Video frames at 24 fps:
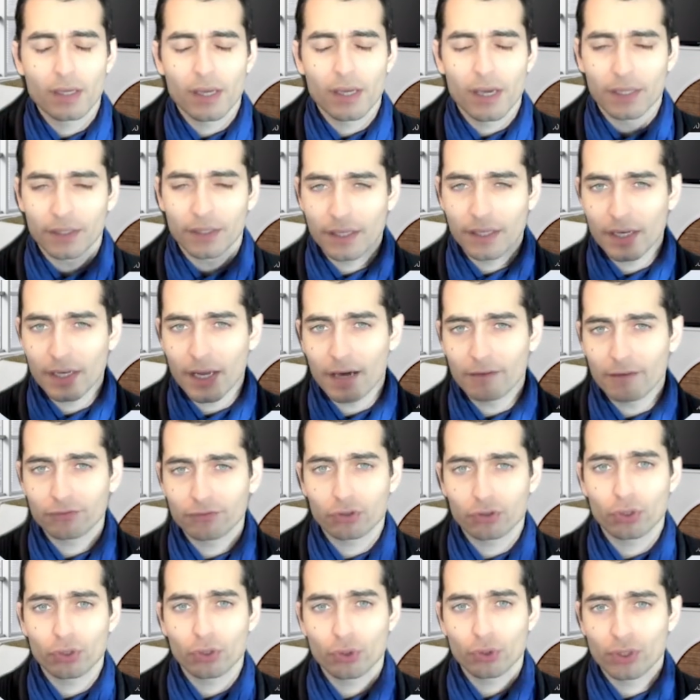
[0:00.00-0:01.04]
and then
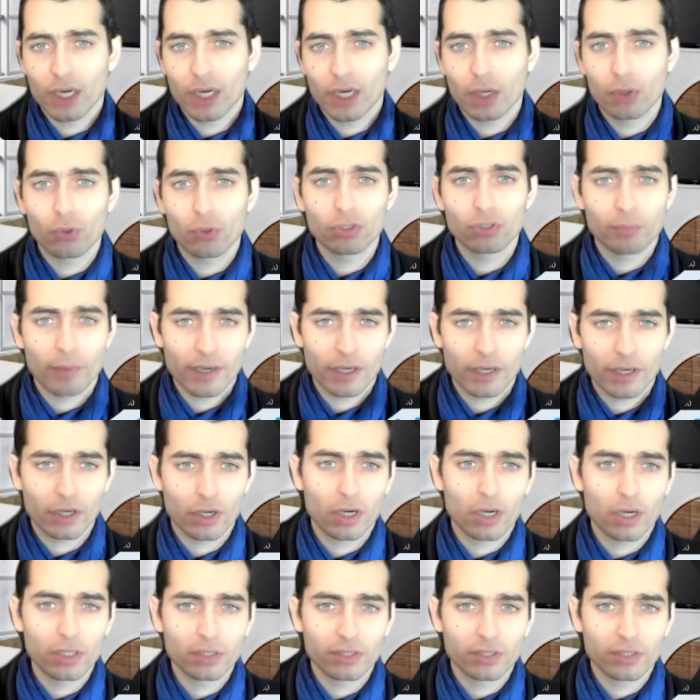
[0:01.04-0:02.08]
after you download my
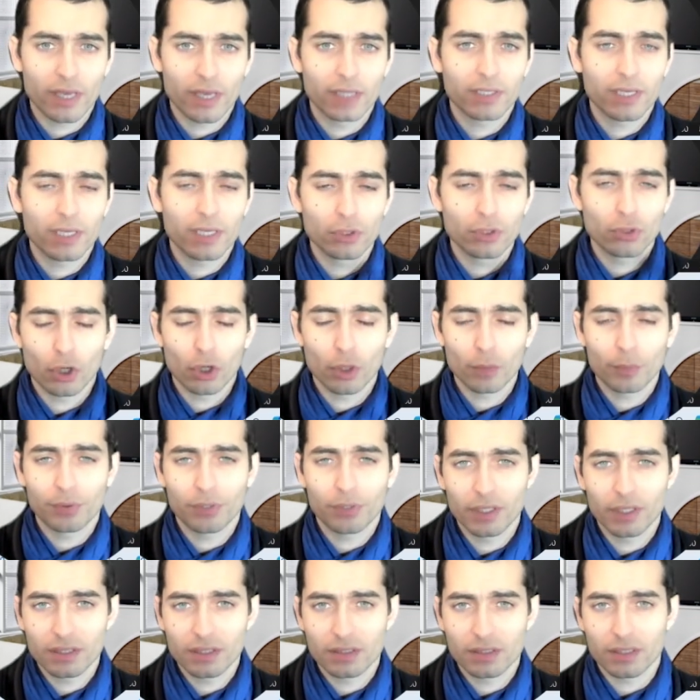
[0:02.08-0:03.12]
code and then you open
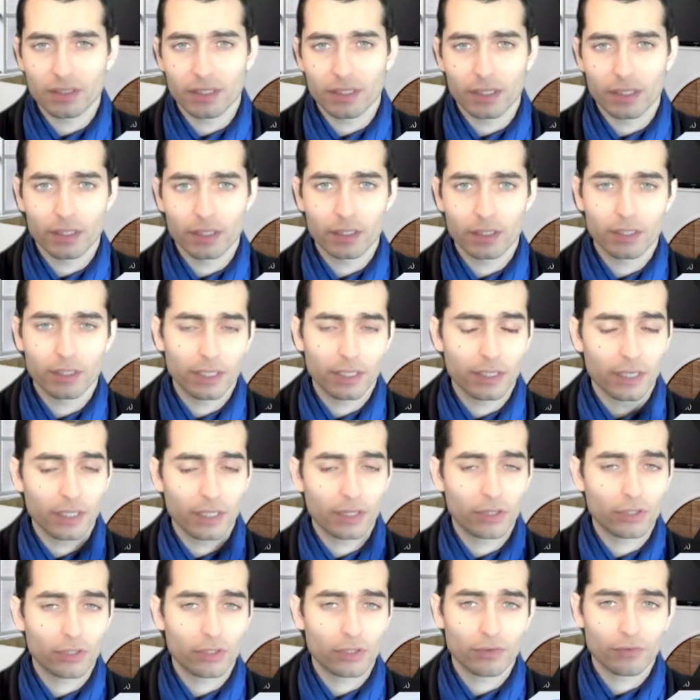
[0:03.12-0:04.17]
it in
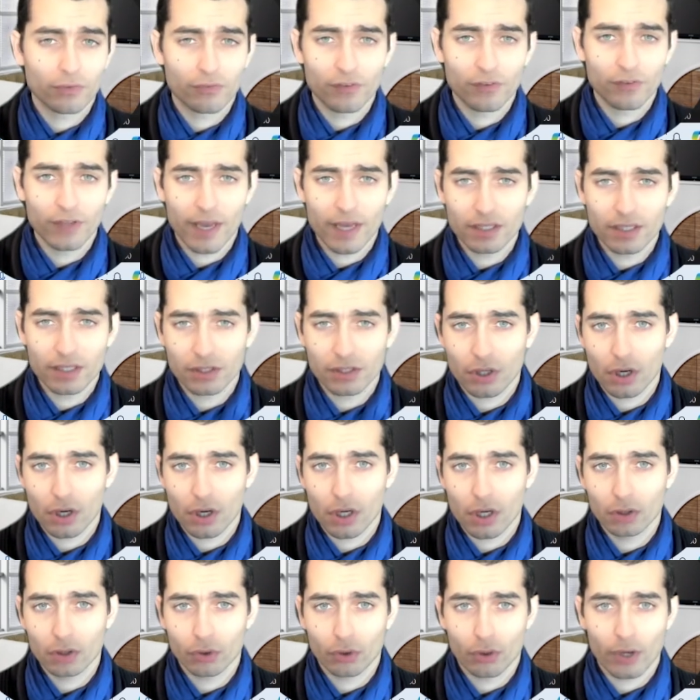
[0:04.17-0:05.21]
either VS
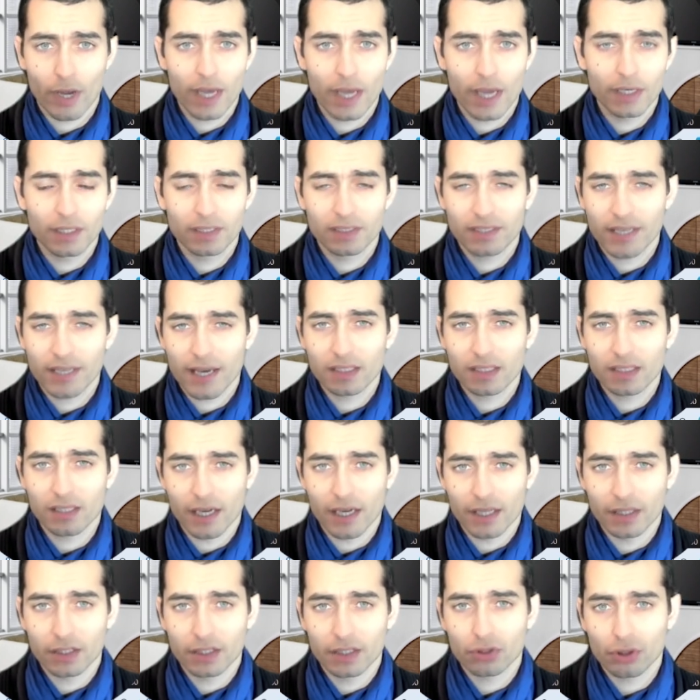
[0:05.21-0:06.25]
Code or any text
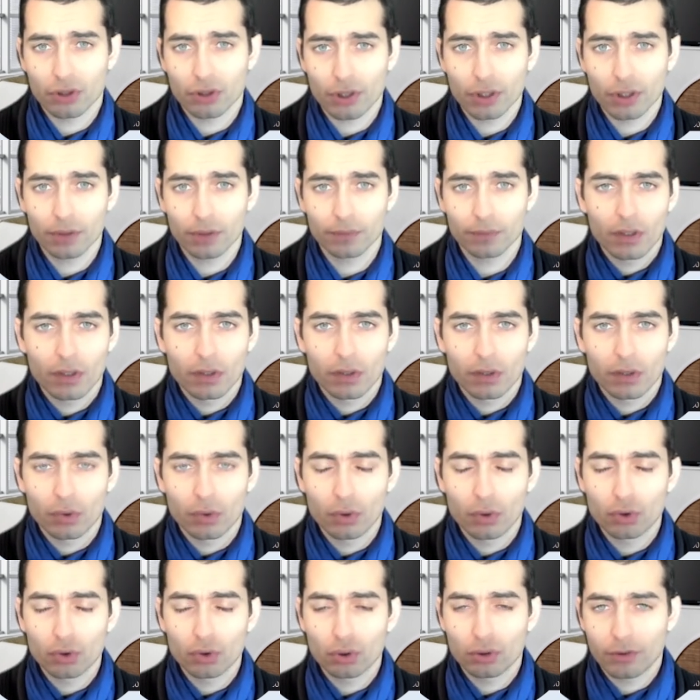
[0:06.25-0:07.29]
editor, you
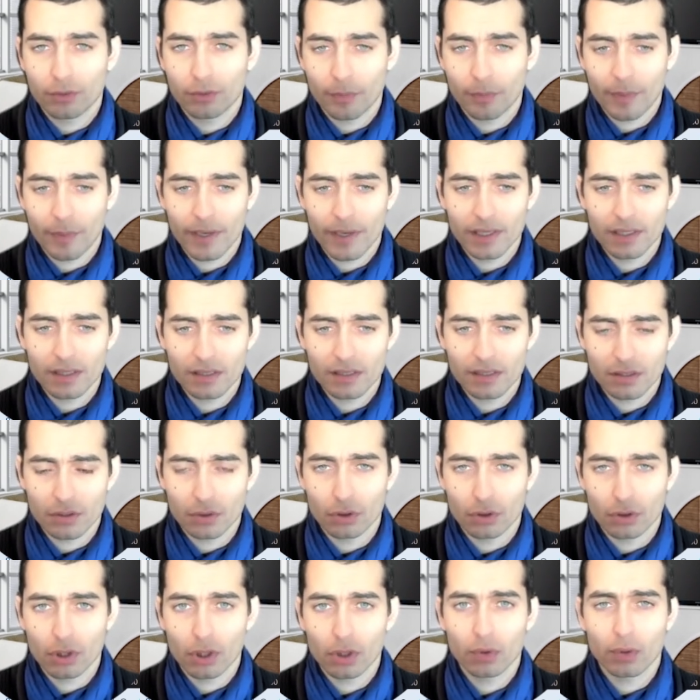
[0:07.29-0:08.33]
should paste
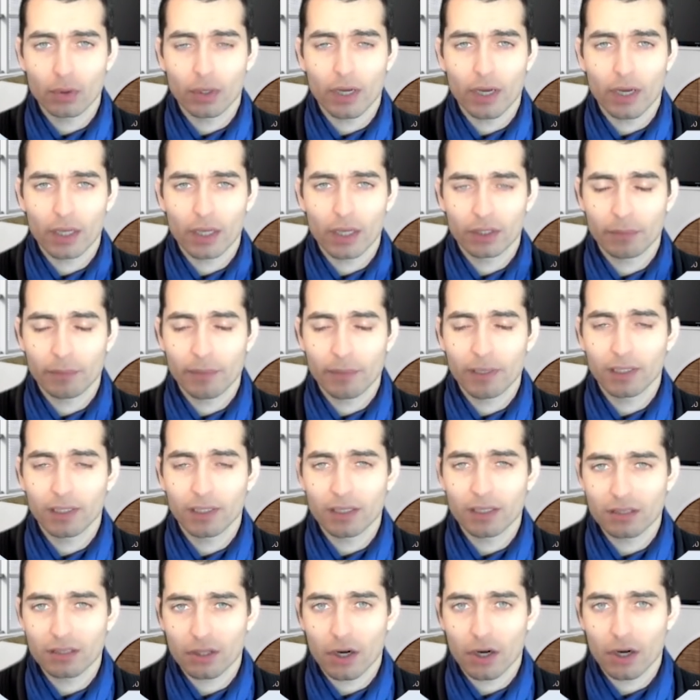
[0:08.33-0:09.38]
the
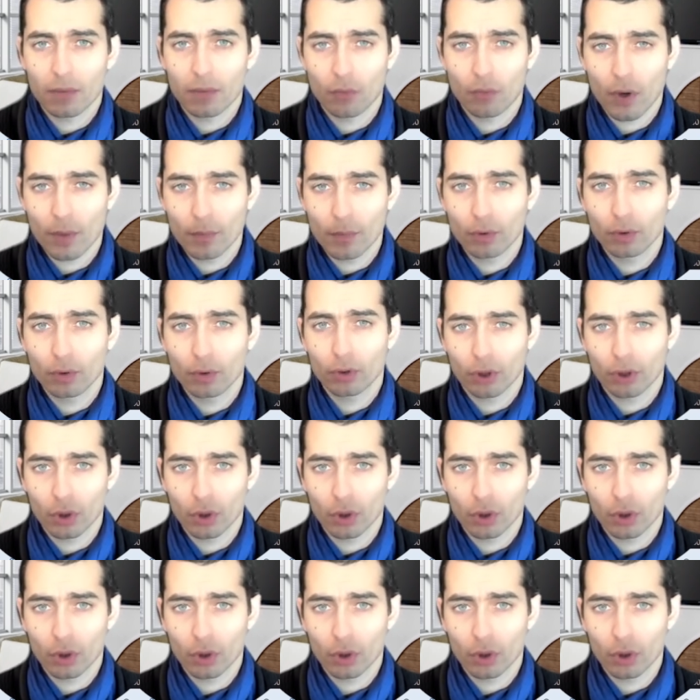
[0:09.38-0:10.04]
Make.com webhook